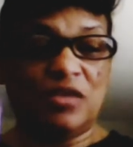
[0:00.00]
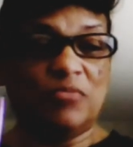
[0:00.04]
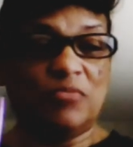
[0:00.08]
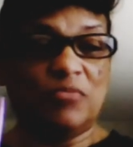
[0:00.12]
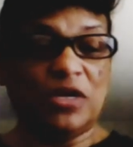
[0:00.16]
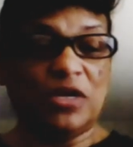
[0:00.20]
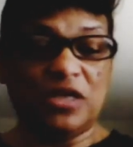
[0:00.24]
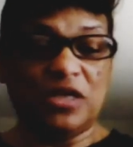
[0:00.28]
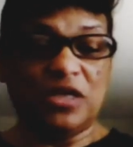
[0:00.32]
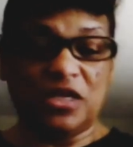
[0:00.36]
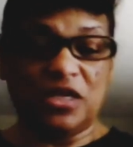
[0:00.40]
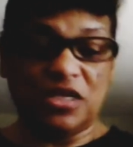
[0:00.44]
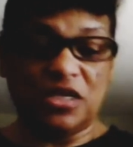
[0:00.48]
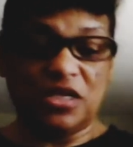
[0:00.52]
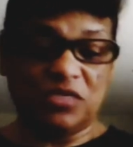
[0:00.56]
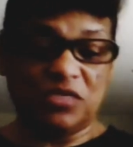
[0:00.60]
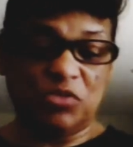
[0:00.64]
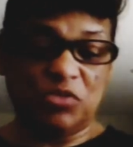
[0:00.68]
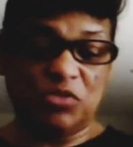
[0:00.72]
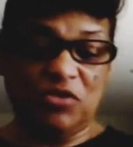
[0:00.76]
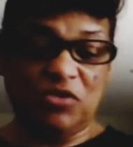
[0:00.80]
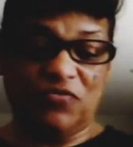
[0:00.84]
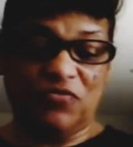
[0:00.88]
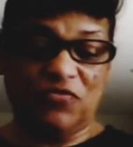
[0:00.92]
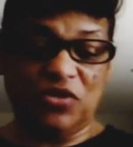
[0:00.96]
Might not get as
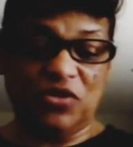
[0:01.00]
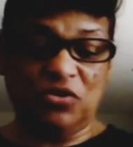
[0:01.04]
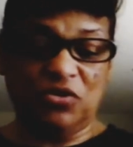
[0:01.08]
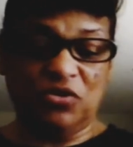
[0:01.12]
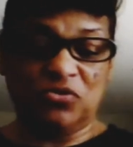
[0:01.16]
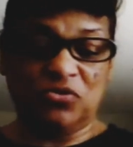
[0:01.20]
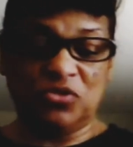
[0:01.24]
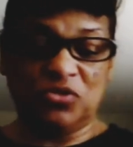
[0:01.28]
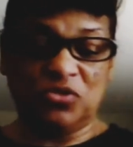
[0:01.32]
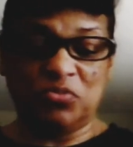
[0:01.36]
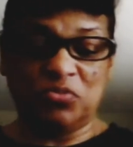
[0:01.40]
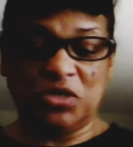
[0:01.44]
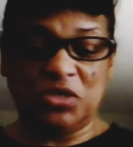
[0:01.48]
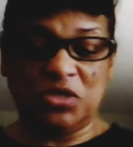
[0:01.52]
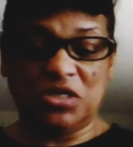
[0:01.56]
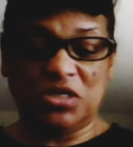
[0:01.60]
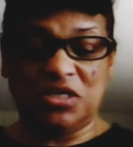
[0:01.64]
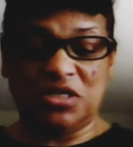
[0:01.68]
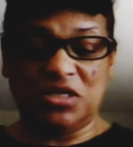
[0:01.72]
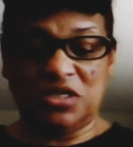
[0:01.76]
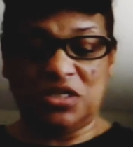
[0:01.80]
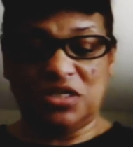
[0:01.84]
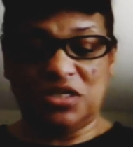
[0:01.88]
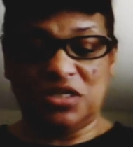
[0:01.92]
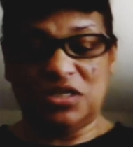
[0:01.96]
many views, but
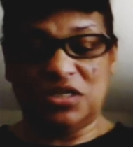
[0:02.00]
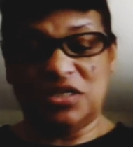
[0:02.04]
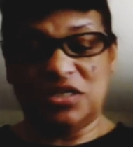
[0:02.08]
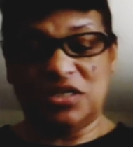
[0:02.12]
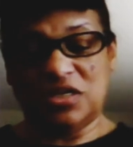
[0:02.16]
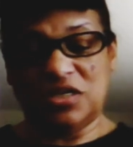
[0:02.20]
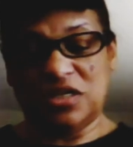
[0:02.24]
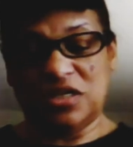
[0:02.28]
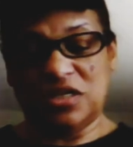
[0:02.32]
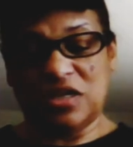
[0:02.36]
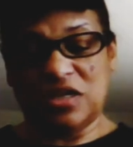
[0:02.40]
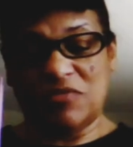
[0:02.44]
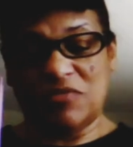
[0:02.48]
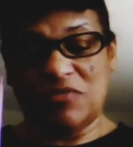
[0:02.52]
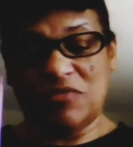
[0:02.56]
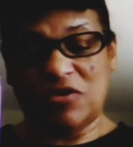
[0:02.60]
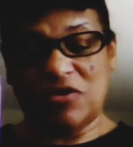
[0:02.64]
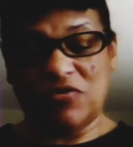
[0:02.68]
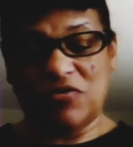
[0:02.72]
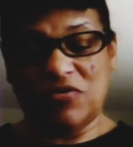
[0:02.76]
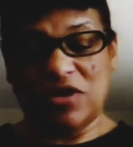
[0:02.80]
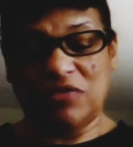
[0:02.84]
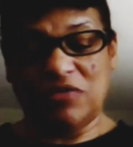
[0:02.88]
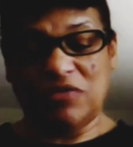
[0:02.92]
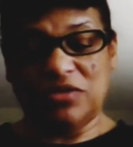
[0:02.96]
I'm
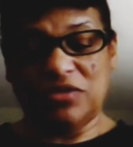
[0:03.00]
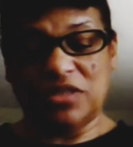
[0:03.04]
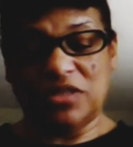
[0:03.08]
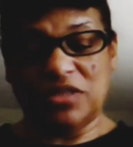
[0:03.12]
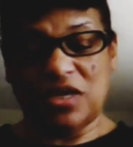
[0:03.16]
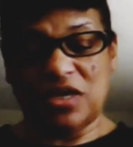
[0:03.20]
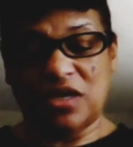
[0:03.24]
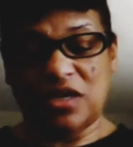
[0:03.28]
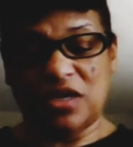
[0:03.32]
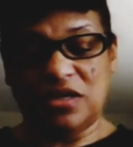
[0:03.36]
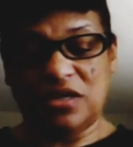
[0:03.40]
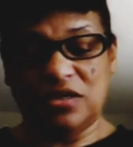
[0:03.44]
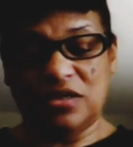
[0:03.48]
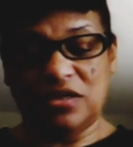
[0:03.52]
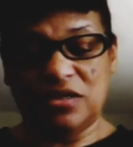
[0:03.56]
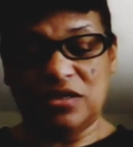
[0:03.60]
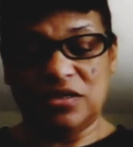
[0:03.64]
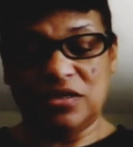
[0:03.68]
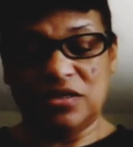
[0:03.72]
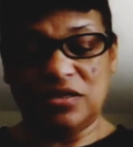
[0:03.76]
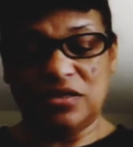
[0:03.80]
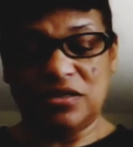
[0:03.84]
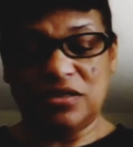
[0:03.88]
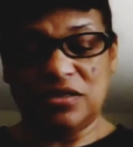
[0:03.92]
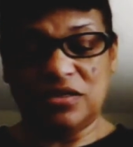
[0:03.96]
alright with that.
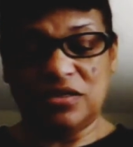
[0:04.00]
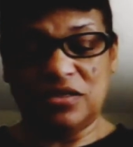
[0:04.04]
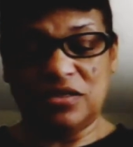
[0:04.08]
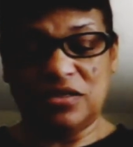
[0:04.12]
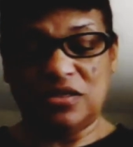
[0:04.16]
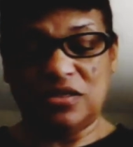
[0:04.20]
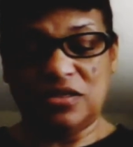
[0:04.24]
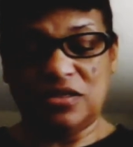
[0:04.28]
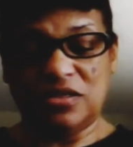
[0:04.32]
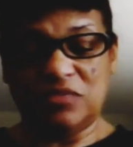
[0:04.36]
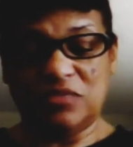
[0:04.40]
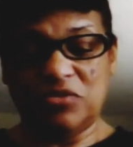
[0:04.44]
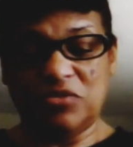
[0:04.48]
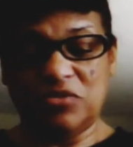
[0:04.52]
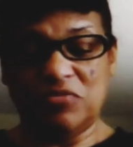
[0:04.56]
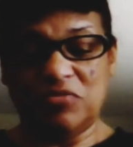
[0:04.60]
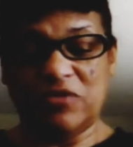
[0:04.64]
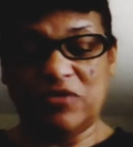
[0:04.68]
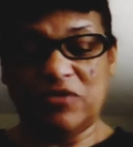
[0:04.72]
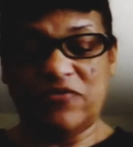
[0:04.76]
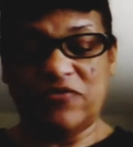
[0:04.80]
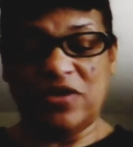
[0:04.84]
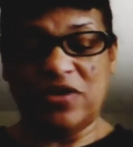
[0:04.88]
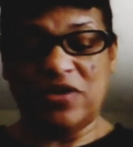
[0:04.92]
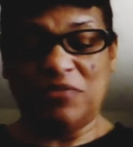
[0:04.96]
Put
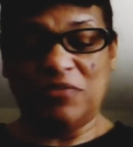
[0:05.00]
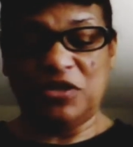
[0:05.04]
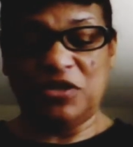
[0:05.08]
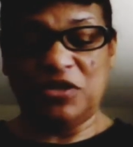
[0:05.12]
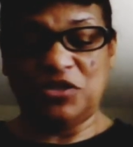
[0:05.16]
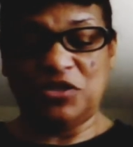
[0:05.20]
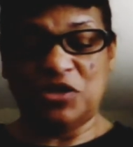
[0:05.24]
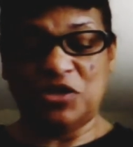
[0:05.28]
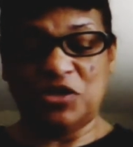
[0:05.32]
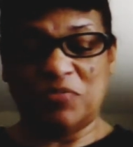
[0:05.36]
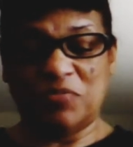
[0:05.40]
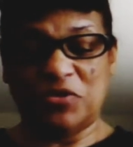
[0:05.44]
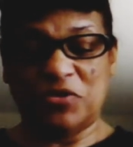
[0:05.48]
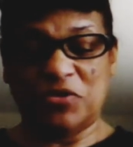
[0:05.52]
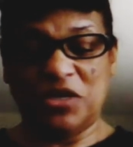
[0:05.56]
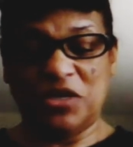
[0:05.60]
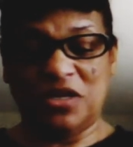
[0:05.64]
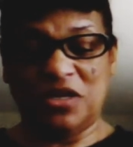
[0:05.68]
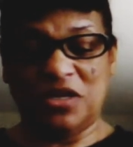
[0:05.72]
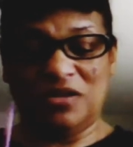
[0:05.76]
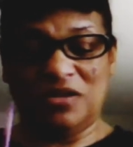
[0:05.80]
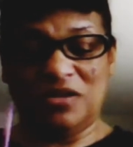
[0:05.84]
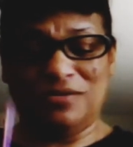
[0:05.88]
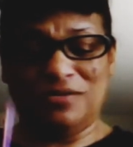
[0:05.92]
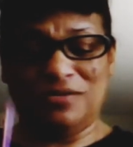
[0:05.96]
my family in jeopardy
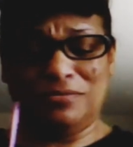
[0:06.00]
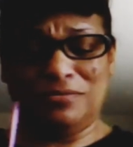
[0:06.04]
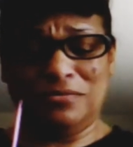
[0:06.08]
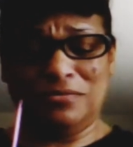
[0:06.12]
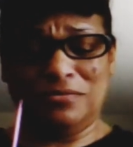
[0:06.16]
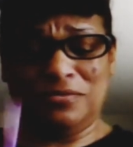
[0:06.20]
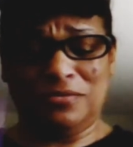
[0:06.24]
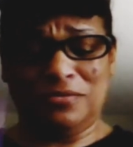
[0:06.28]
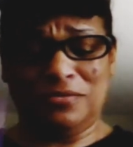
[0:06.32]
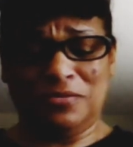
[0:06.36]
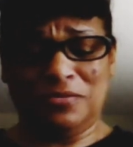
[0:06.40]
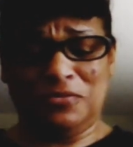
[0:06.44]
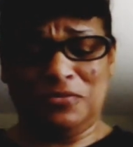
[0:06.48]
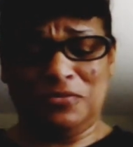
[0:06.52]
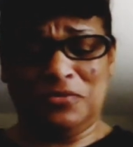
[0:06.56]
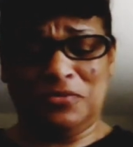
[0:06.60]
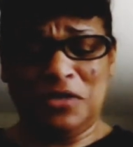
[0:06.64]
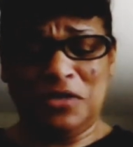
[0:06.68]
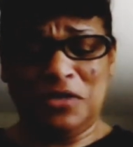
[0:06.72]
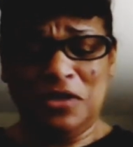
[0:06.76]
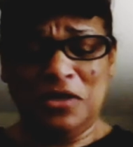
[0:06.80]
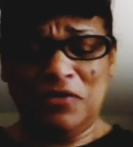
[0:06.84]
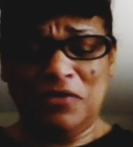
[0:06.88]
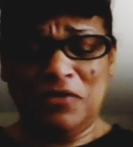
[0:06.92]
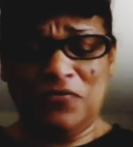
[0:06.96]

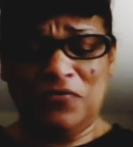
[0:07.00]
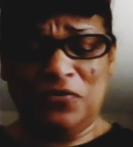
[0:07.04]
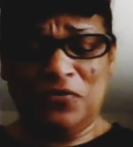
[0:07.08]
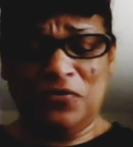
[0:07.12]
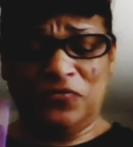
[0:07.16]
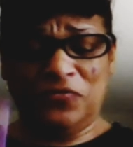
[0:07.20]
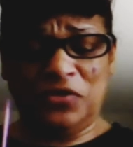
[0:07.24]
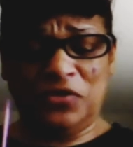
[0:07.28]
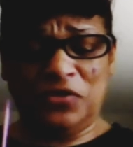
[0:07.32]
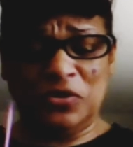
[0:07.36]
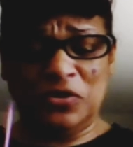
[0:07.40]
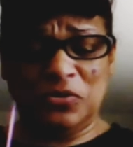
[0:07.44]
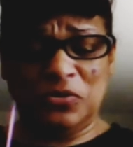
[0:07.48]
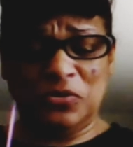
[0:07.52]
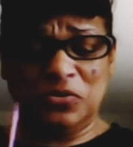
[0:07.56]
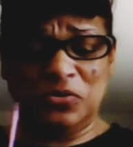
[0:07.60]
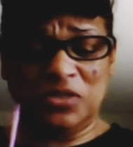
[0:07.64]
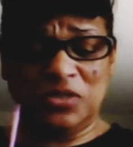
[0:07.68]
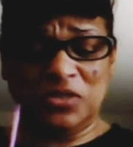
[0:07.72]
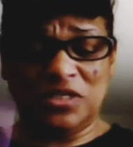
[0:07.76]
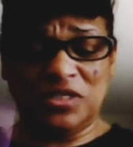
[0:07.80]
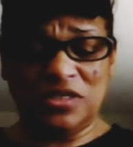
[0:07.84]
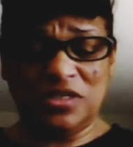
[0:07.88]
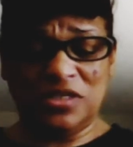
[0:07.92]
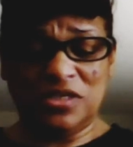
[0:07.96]
for
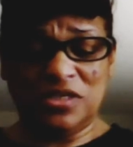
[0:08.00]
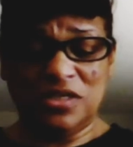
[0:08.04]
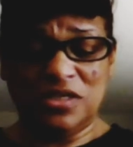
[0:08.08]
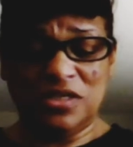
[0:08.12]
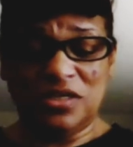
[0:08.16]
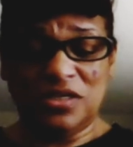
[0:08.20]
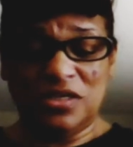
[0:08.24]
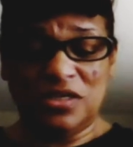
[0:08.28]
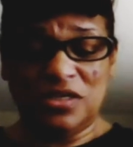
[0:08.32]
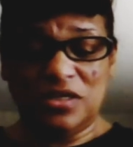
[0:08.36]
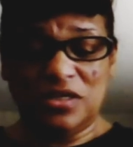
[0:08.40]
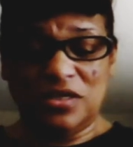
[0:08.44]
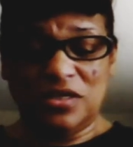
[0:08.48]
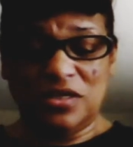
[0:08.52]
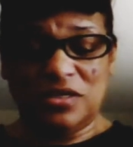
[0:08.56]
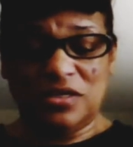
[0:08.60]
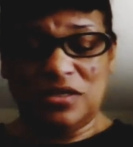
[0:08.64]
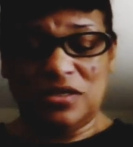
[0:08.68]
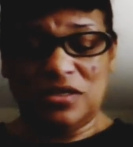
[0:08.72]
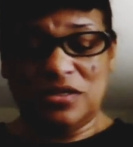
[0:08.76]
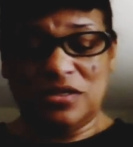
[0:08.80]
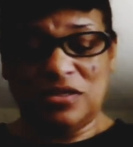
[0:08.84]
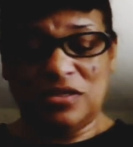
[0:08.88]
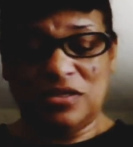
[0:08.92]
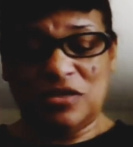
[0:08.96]
views.
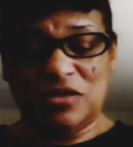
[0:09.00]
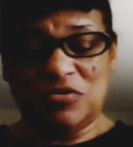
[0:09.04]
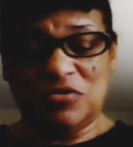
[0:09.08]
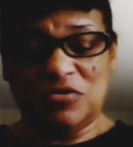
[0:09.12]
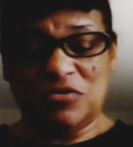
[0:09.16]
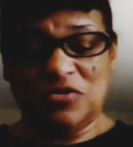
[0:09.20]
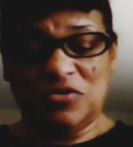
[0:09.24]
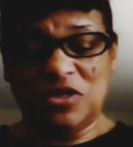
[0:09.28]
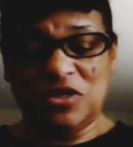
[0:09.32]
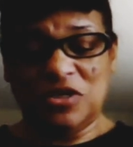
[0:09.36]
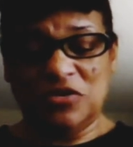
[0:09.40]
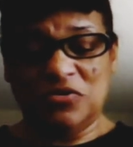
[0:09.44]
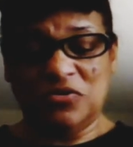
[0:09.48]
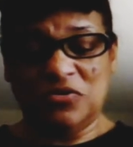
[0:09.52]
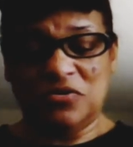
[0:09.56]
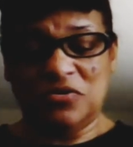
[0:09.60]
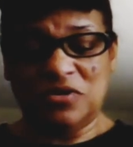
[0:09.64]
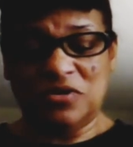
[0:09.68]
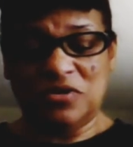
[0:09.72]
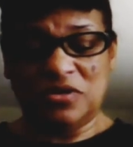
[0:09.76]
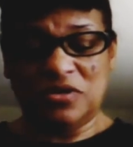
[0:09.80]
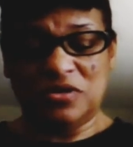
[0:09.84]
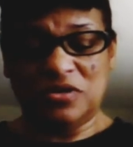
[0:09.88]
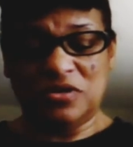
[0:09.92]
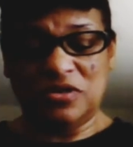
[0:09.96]
No
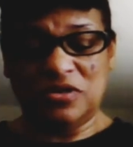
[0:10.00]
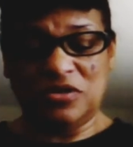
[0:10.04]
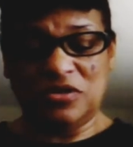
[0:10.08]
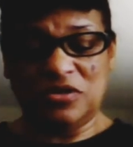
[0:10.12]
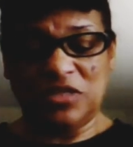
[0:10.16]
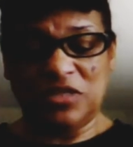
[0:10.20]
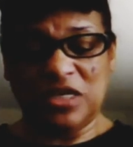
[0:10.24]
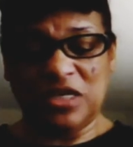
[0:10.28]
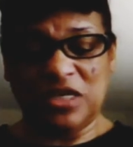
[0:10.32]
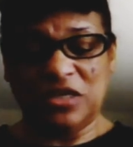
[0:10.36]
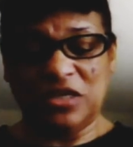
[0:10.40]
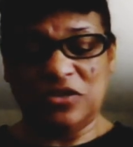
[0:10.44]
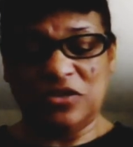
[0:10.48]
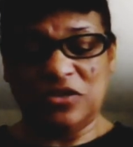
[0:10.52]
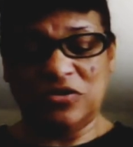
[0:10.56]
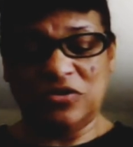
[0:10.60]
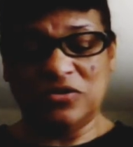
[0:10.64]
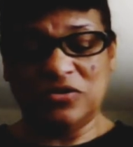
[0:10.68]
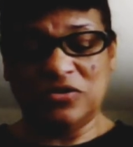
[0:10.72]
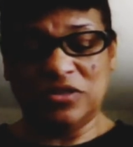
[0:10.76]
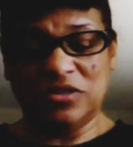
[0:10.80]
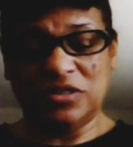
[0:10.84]
thank you.